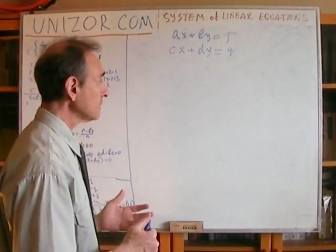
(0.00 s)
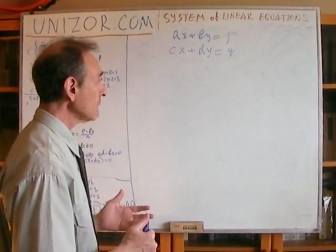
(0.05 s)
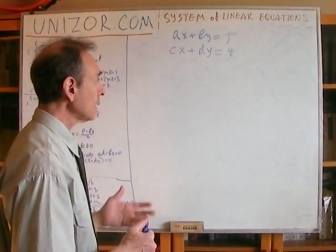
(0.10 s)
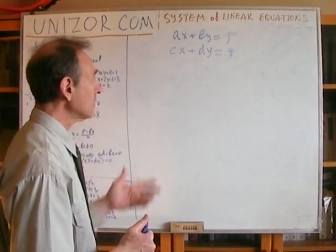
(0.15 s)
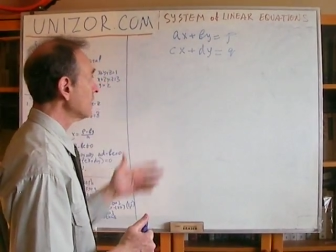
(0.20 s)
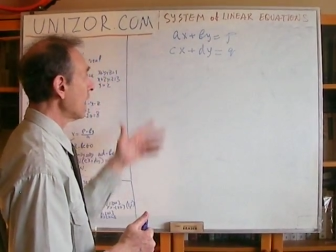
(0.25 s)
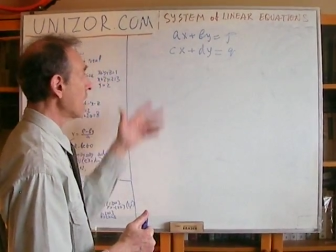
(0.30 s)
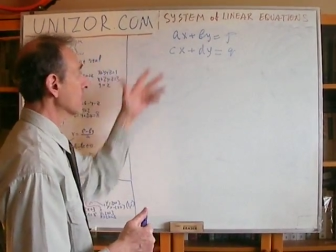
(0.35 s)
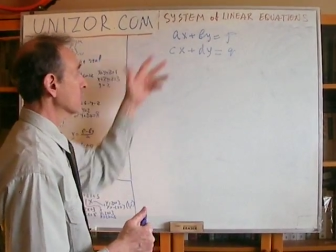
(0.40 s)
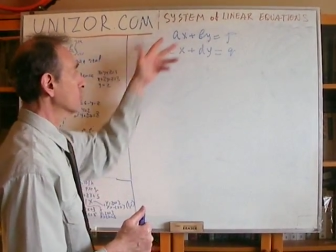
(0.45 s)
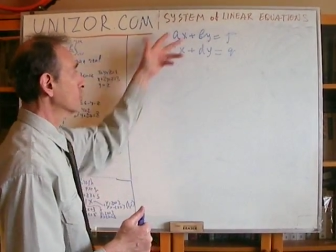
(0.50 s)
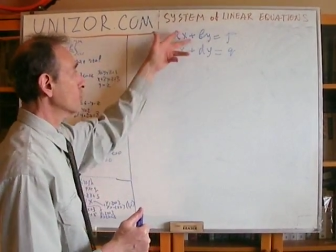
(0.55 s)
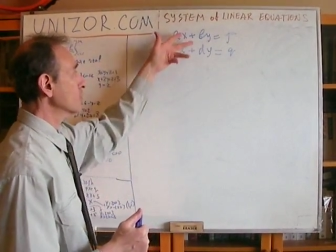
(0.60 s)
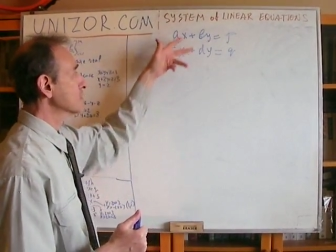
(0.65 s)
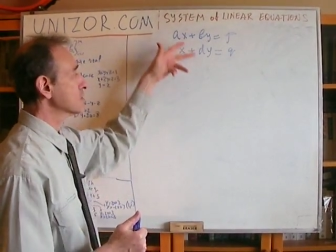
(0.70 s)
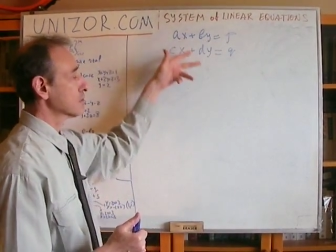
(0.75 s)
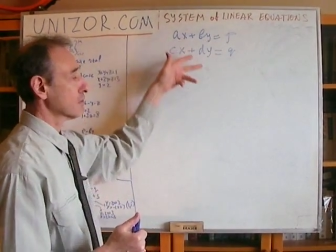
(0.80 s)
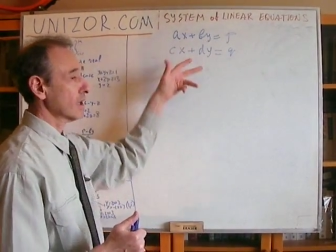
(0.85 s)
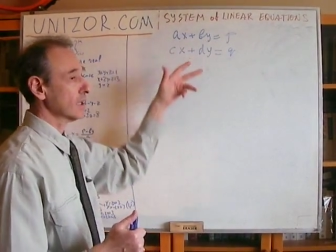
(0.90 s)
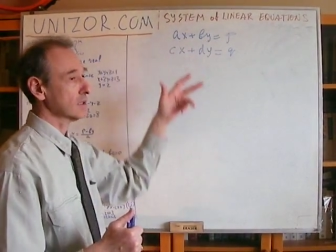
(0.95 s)
Now, two
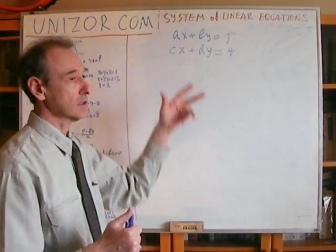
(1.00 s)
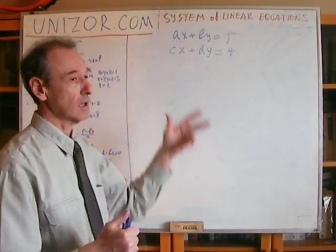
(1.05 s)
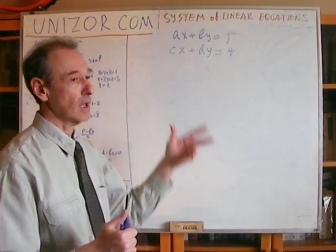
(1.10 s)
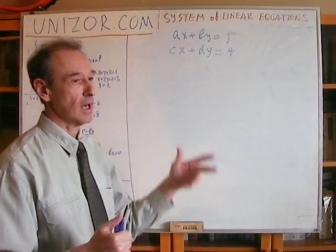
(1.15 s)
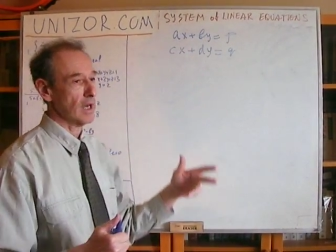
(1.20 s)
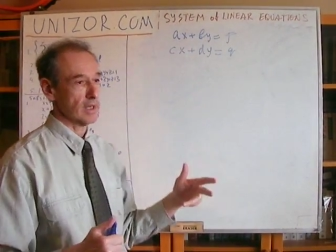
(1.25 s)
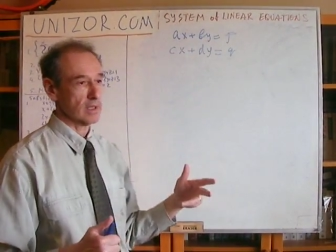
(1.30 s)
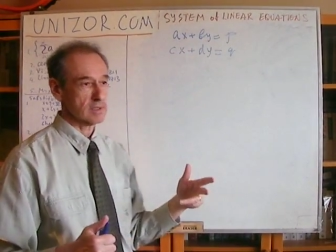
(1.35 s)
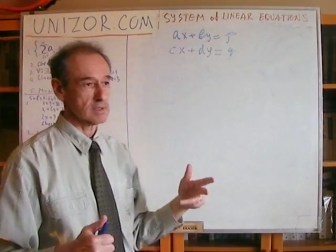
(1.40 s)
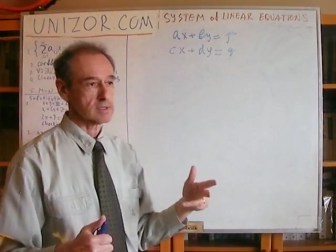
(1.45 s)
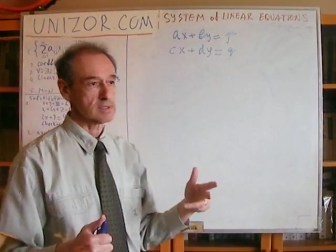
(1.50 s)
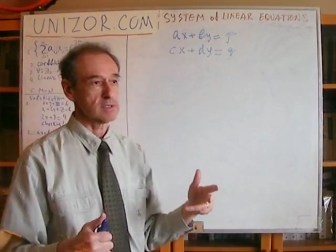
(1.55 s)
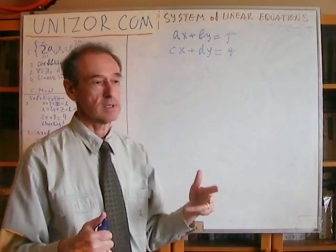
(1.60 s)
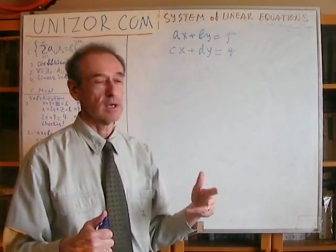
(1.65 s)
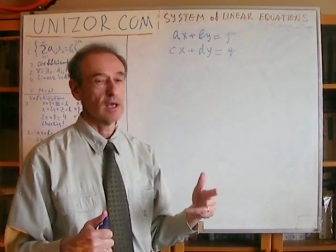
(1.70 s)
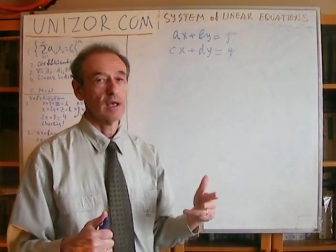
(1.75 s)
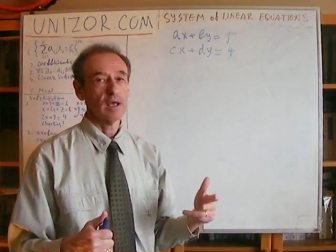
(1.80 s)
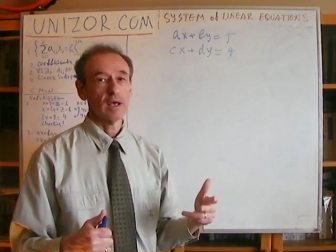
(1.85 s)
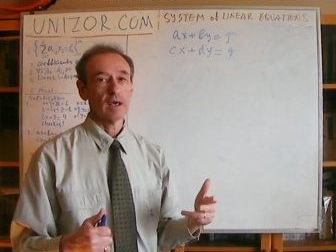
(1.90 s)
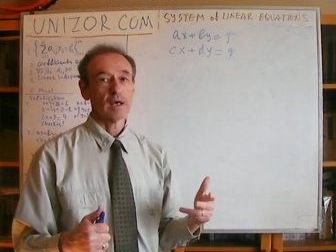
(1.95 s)
straight lines
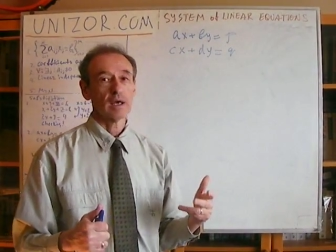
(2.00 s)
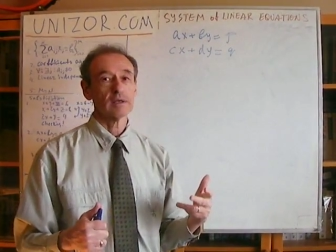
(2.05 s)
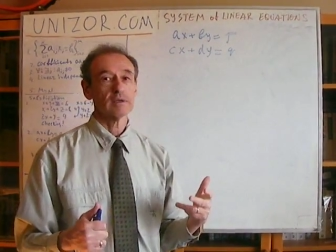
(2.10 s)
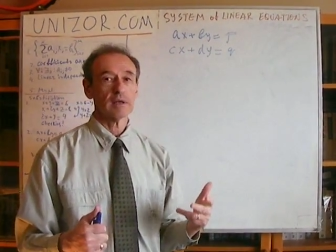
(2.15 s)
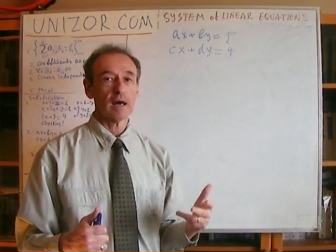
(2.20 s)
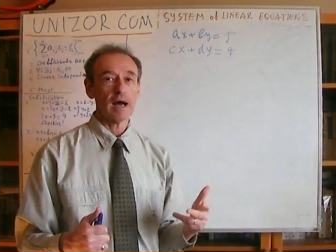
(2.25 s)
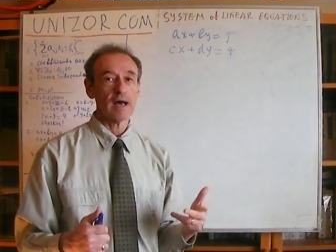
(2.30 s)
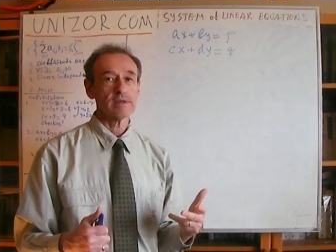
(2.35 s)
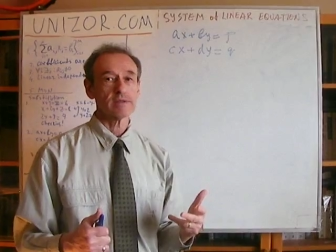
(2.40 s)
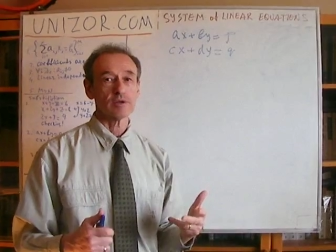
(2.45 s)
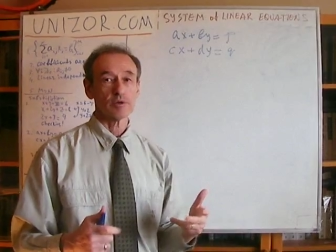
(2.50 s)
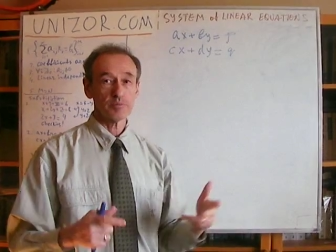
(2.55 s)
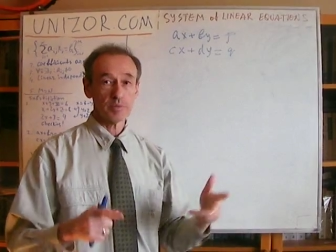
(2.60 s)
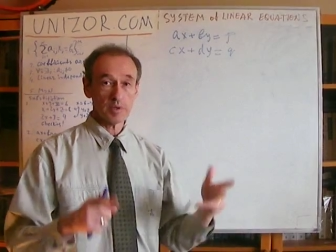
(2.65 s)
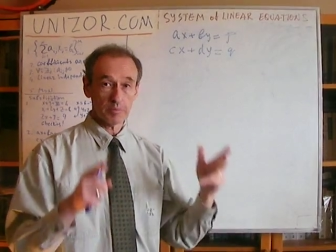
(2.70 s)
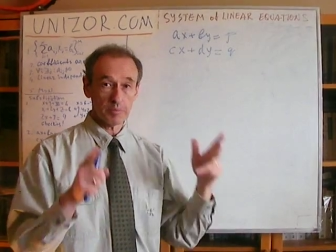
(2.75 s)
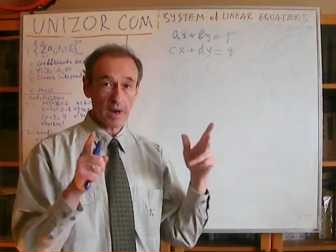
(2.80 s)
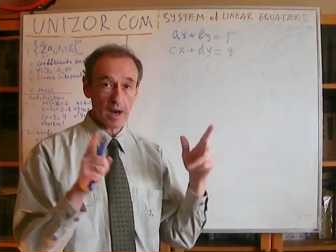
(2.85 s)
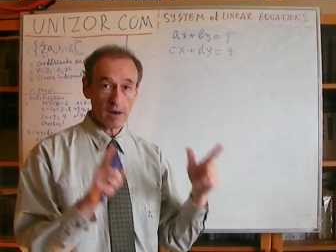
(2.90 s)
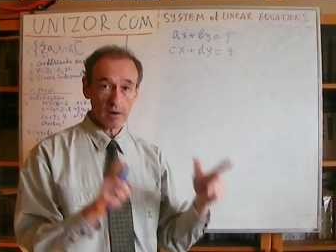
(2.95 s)
can either be
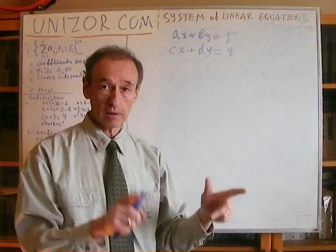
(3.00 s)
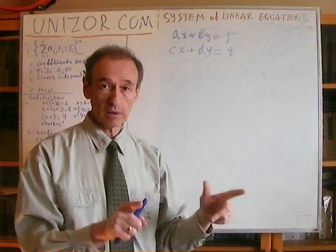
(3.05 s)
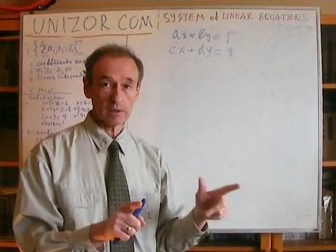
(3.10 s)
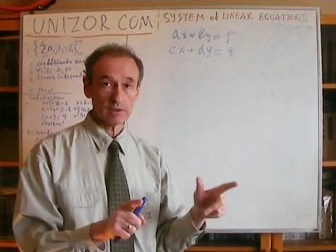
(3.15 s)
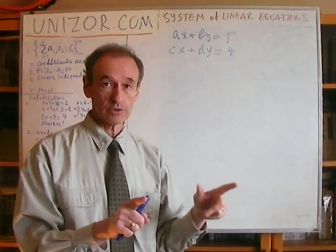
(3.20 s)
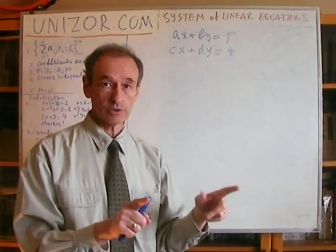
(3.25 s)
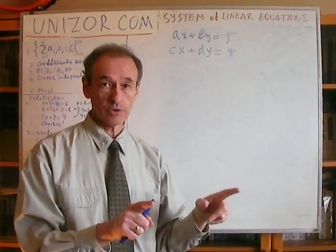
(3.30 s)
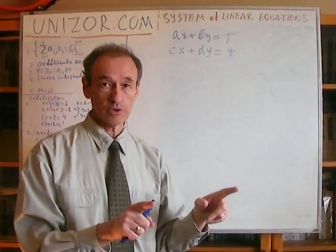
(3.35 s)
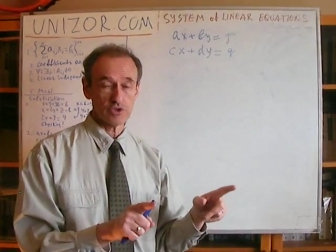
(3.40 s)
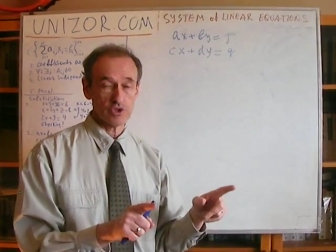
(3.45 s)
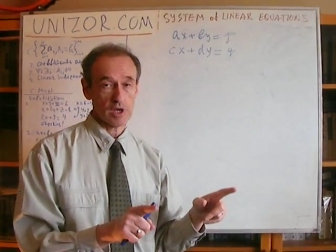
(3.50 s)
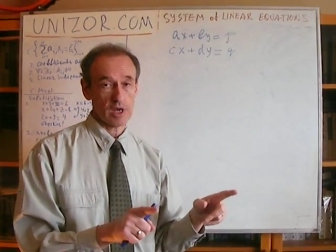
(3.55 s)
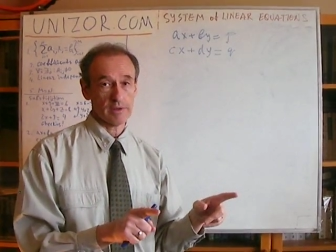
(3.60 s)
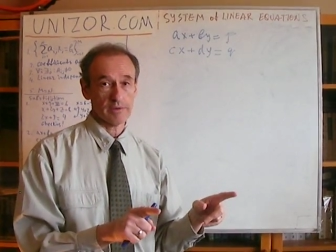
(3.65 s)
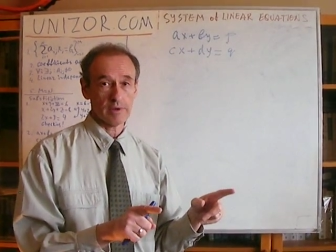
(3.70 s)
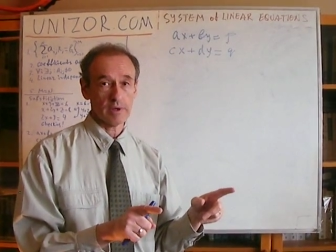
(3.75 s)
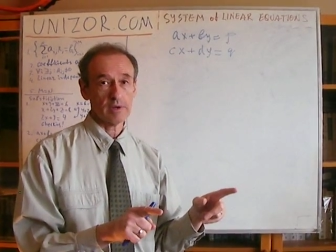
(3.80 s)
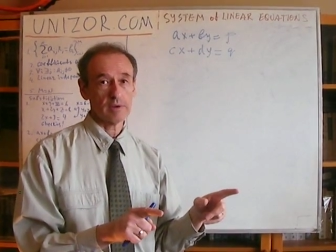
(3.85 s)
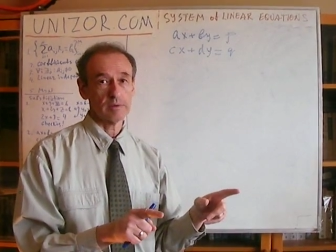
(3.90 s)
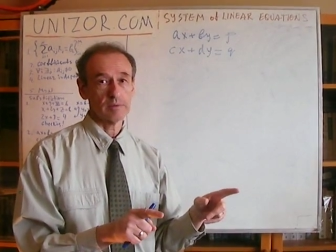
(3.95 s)
parallel to each other,